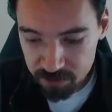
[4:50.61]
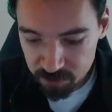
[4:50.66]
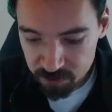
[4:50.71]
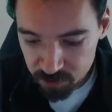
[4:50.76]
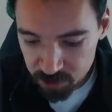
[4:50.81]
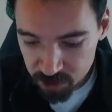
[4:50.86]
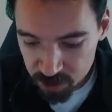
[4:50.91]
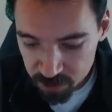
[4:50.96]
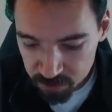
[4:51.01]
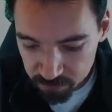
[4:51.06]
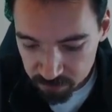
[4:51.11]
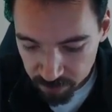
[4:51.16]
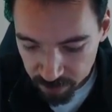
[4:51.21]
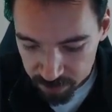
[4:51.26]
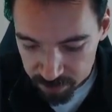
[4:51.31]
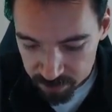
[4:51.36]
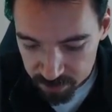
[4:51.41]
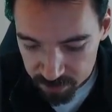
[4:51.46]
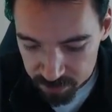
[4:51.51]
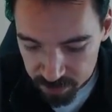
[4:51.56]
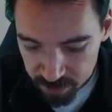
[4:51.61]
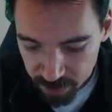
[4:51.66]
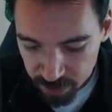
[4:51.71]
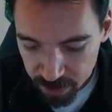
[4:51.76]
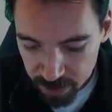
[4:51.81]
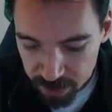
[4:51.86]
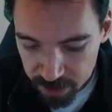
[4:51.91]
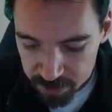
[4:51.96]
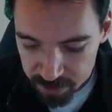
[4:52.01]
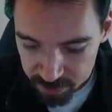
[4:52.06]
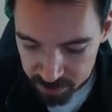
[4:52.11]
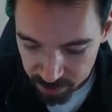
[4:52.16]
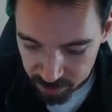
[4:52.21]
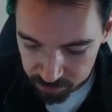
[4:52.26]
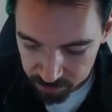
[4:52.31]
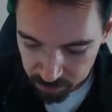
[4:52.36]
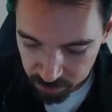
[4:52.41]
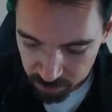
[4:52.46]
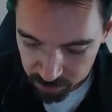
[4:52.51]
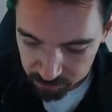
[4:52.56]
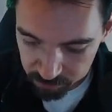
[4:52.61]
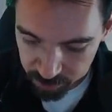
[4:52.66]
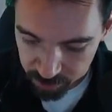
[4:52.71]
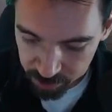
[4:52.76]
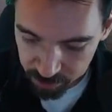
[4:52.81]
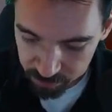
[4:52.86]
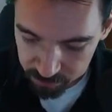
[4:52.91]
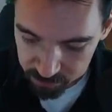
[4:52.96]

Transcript: G of x is the inside part right here.